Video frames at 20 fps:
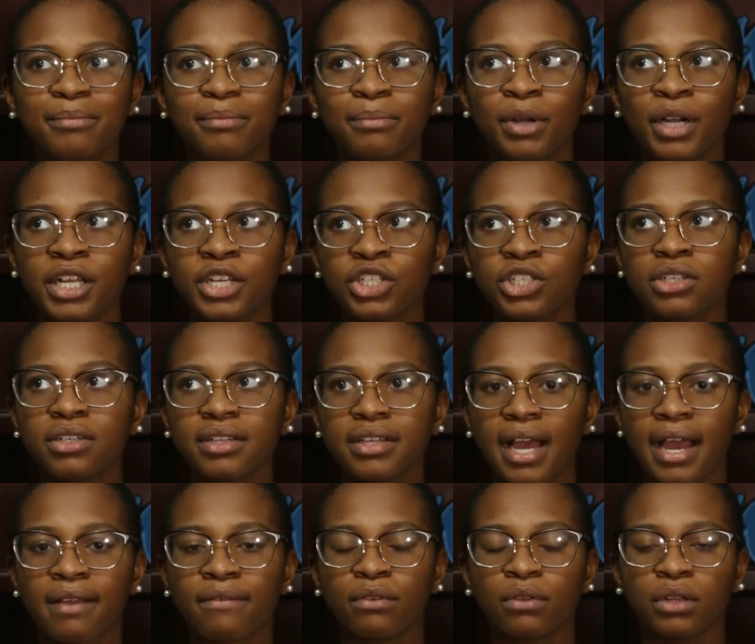pretty sure
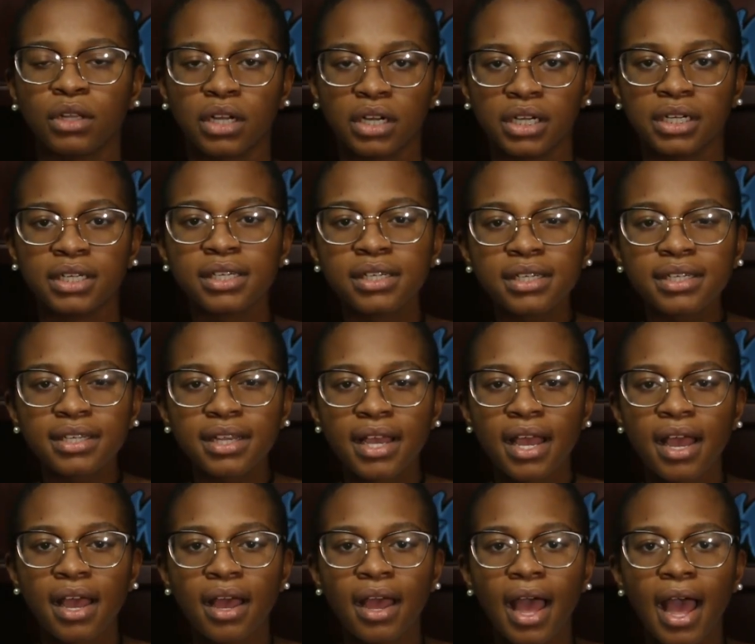that I've learned
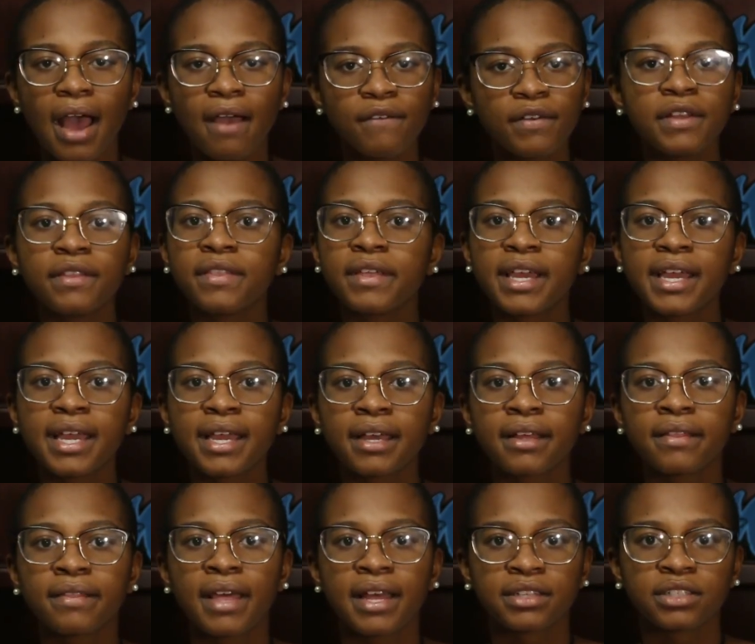everything
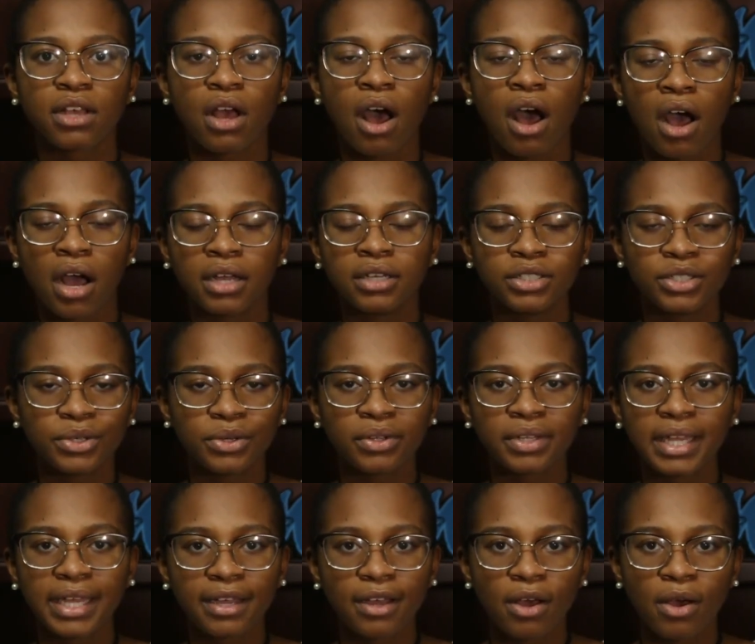that's on
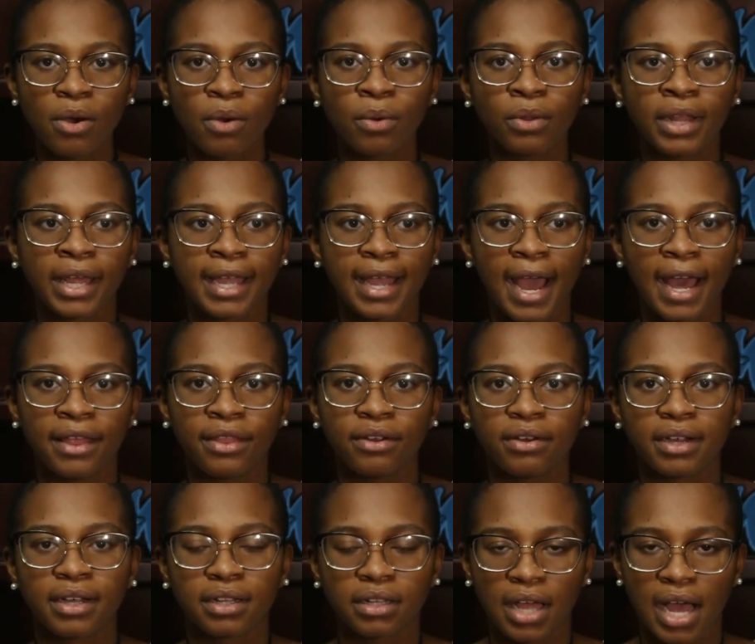Duolingo, like
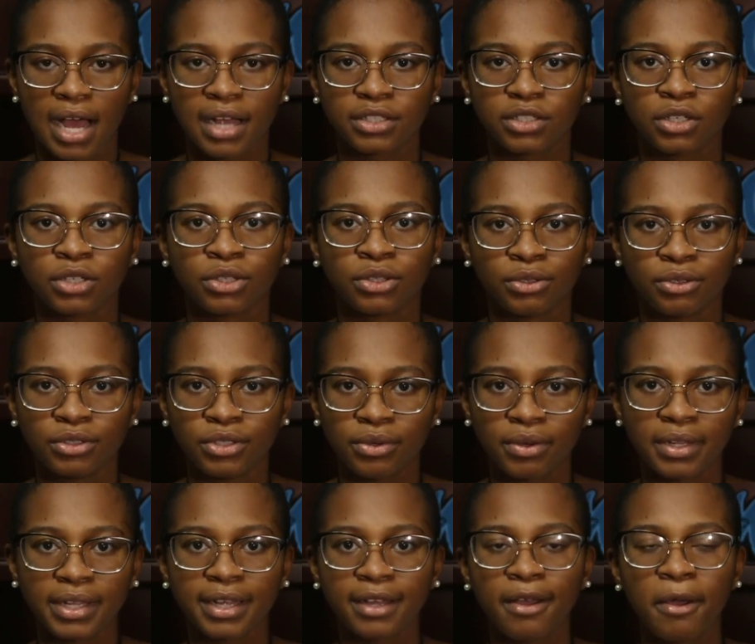either in class or through
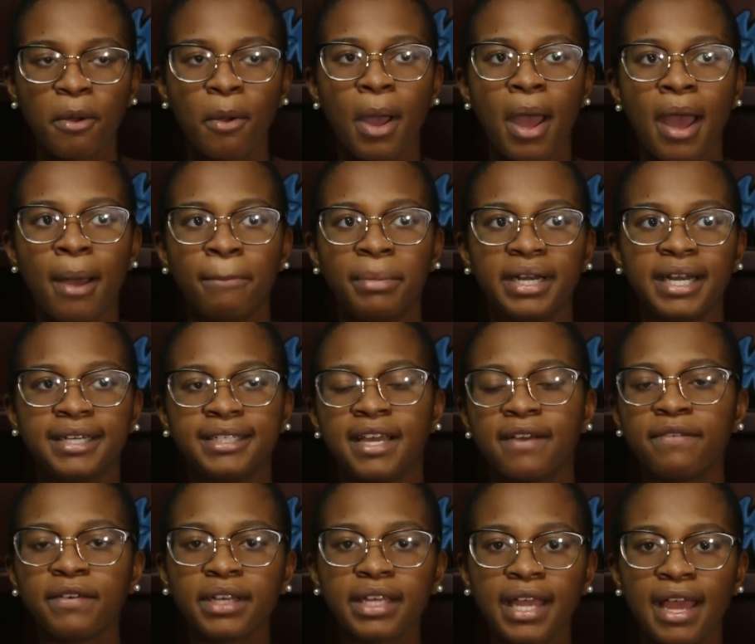Duolingo, but I
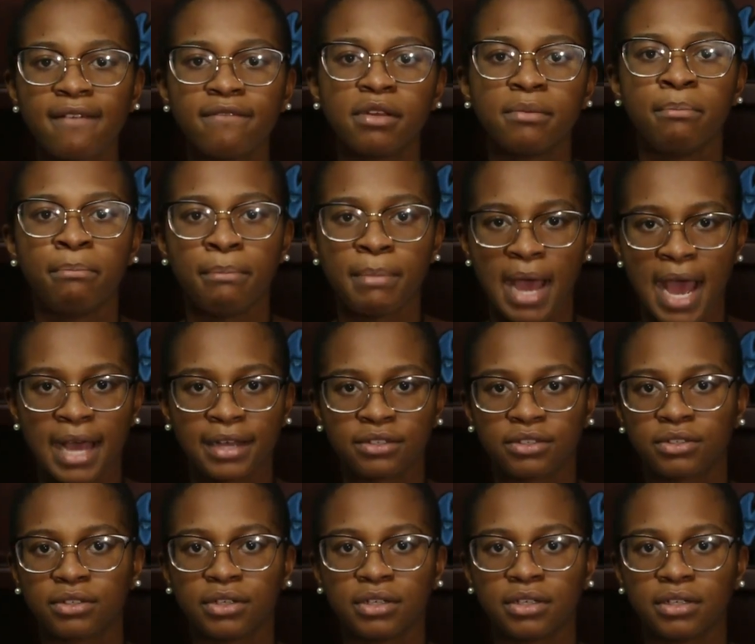definitely haven't
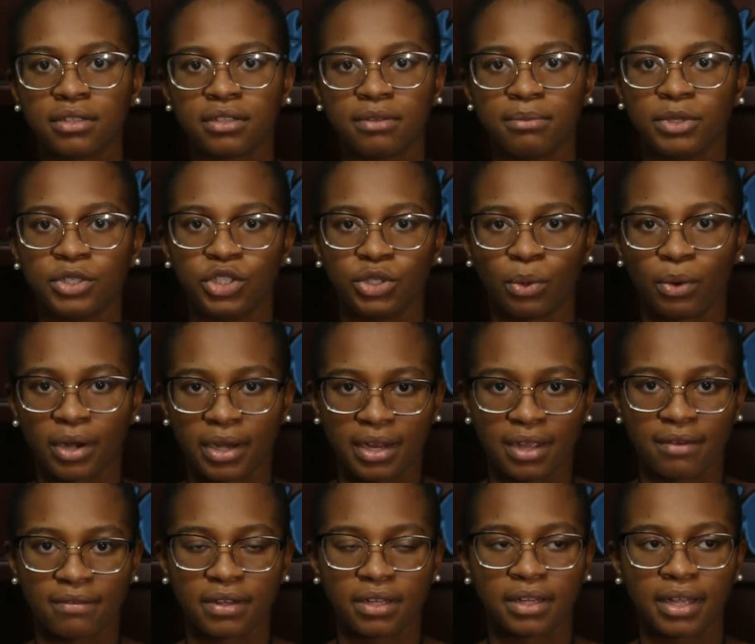mastered the
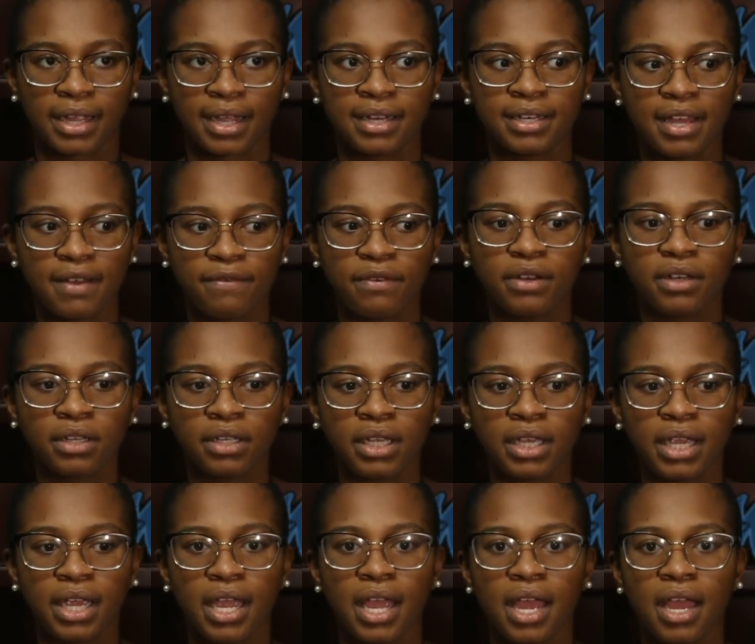majority of it. Like I
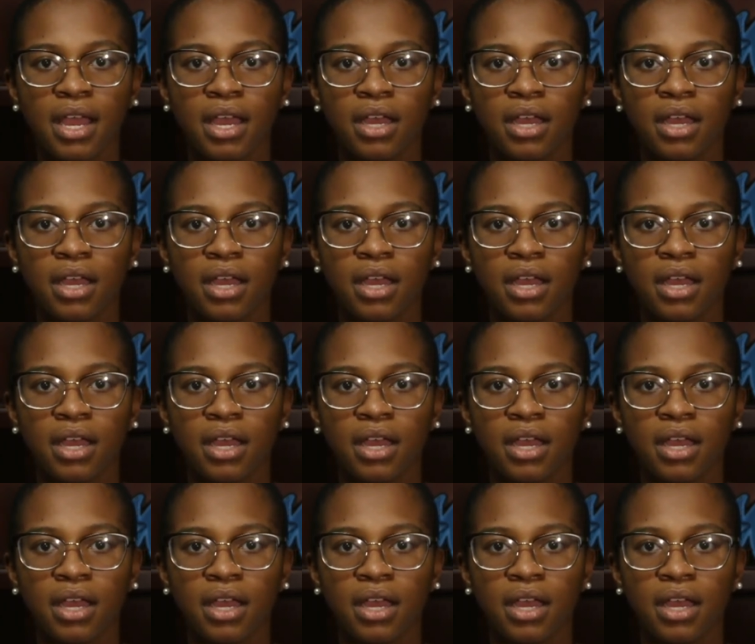definitely